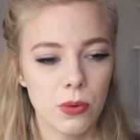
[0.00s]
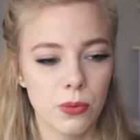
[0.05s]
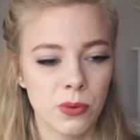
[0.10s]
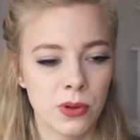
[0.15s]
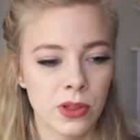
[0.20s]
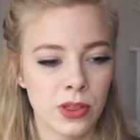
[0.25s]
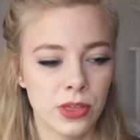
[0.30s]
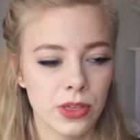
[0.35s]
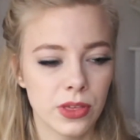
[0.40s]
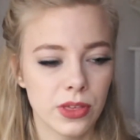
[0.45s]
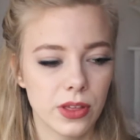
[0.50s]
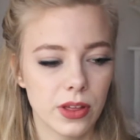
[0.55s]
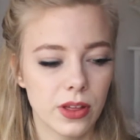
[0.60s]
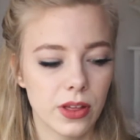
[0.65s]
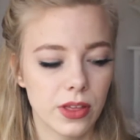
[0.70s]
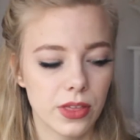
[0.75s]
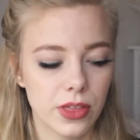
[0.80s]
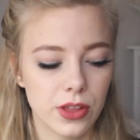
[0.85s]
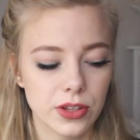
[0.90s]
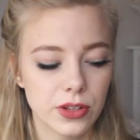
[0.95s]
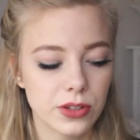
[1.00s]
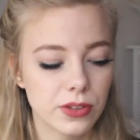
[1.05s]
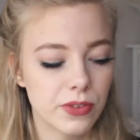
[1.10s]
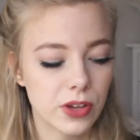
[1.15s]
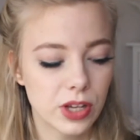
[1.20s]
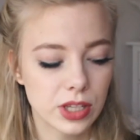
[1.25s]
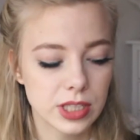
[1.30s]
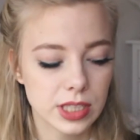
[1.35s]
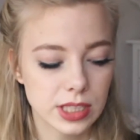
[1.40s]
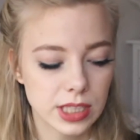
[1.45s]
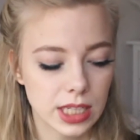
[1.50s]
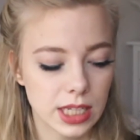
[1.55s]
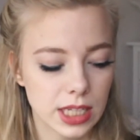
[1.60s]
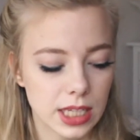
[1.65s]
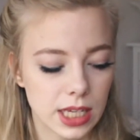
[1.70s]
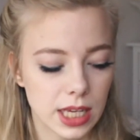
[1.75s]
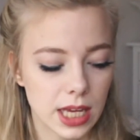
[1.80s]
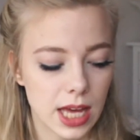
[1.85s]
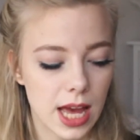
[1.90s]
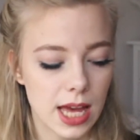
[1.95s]
with the
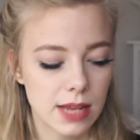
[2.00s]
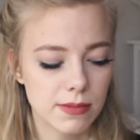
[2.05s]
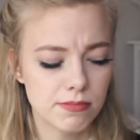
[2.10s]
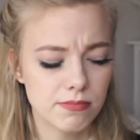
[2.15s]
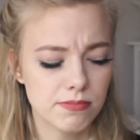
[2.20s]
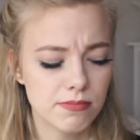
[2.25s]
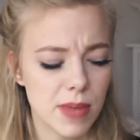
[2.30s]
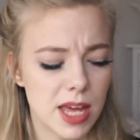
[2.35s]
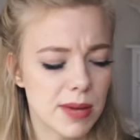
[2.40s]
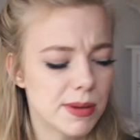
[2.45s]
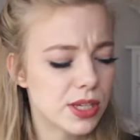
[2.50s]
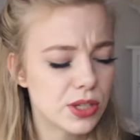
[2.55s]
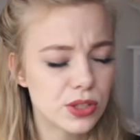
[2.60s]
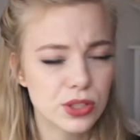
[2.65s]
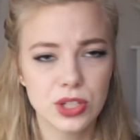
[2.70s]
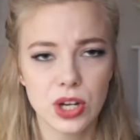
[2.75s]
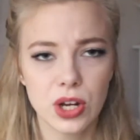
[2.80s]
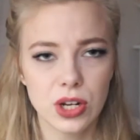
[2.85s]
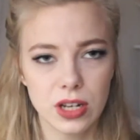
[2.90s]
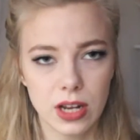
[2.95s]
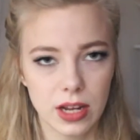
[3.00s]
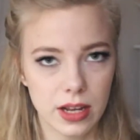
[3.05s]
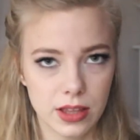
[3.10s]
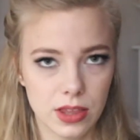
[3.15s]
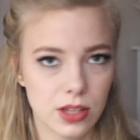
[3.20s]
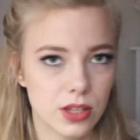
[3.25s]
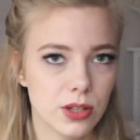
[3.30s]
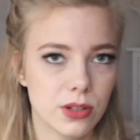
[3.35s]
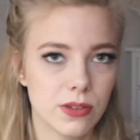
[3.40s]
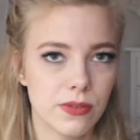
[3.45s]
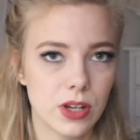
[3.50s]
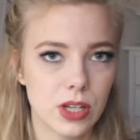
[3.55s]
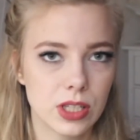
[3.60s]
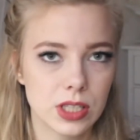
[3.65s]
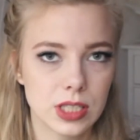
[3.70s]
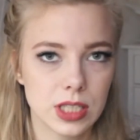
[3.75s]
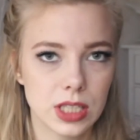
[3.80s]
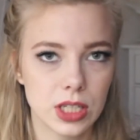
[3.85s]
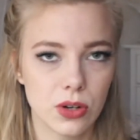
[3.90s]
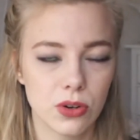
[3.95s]
university. And maybe you don't like the
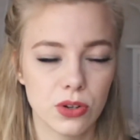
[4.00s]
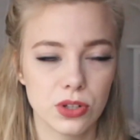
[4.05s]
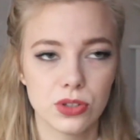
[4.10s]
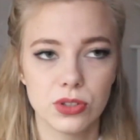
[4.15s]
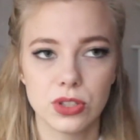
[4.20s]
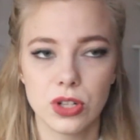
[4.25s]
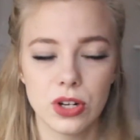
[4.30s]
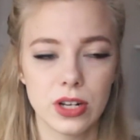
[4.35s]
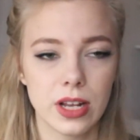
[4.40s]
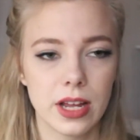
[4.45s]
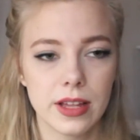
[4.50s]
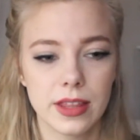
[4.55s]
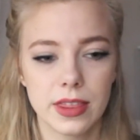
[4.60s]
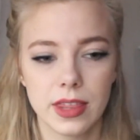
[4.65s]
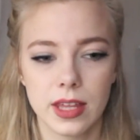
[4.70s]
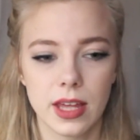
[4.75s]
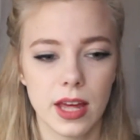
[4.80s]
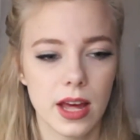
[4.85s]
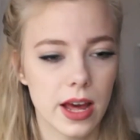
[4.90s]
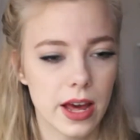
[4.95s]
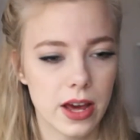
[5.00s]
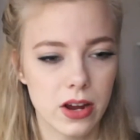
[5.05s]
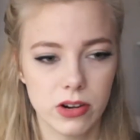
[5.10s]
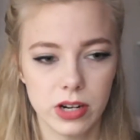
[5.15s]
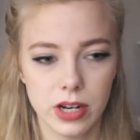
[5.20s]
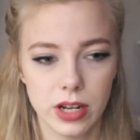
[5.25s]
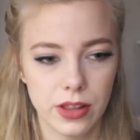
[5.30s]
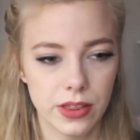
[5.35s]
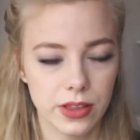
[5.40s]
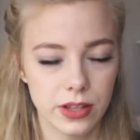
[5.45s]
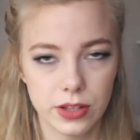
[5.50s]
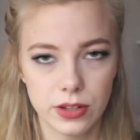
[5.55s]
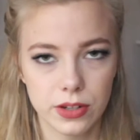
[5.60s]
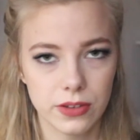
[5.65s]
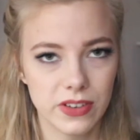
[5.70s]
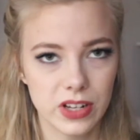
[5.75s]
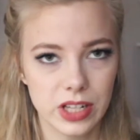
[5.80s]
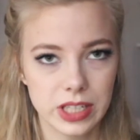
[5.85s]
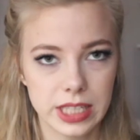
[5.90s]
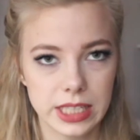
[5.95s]
university, or you don't like the area the
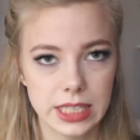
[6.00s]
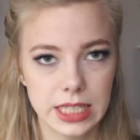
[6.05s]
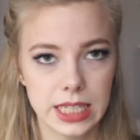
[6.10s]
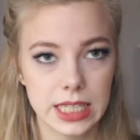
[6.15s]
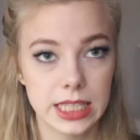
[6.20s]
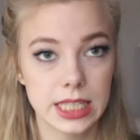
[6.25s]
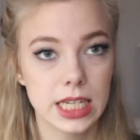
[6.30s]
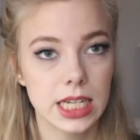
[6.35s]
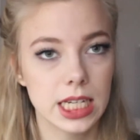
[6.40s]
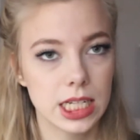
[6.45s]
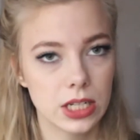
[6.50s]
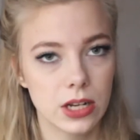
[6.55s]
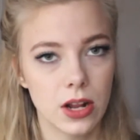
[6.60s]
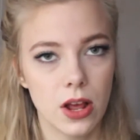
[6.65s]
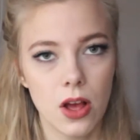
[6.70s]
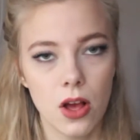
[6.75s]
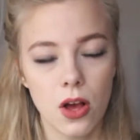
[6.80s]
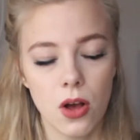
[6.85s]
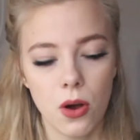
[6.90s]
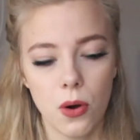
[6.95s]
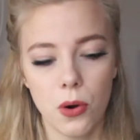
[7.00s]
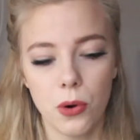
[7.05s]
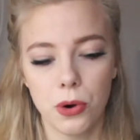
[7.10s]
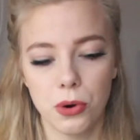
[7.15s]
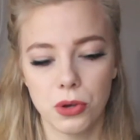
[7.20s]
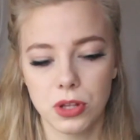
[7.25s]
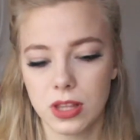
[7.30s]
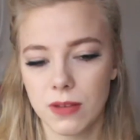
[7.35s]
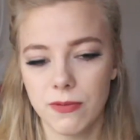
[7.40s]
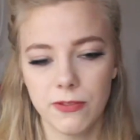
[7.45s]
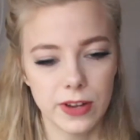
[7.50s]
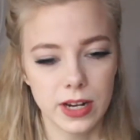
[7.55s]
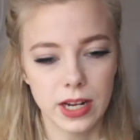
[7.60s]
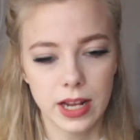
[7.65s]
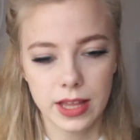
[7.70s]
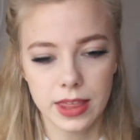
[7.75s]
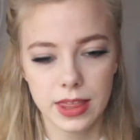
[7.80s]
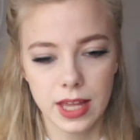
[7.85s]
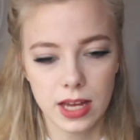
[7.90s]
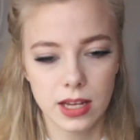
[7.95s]
university is in, or something
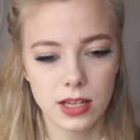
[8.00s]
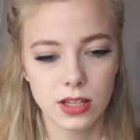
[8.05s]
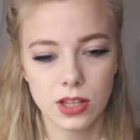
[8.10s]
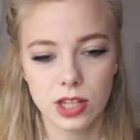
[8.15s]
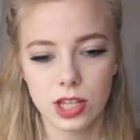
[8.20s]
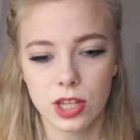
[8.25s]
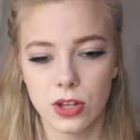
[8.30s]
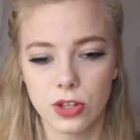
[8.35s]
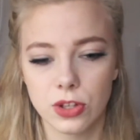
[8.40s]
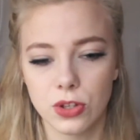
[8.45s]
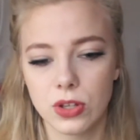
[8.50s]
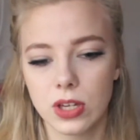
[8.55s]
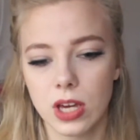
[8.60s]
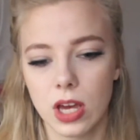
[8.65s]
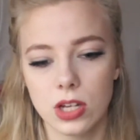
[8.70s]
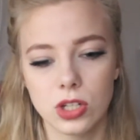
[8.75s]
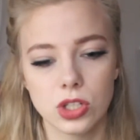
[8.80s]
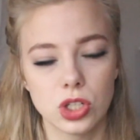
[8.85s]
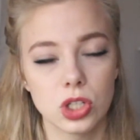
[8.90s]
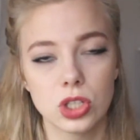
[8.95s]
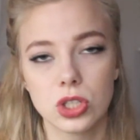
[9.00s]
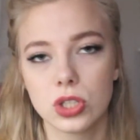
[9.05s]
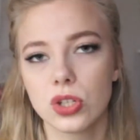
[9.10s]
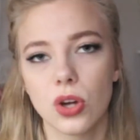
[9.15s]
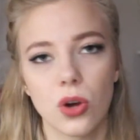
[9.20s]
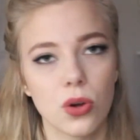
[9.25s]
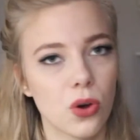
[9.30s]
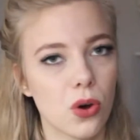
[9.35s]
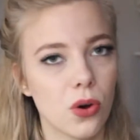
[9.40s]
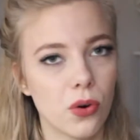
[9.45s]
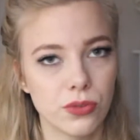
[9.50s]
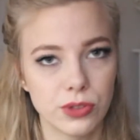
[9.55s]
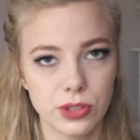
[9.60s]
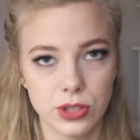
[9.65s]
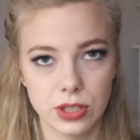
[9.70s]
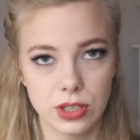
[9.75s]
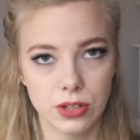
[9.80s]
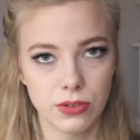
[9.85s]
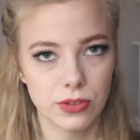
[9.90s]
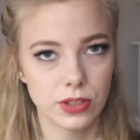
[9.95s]
like that. So you can just go off
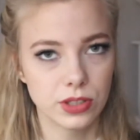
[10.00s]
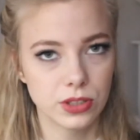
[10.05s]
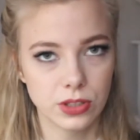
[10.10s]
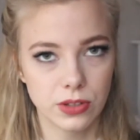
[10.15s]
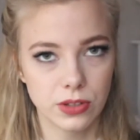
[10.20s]
to a different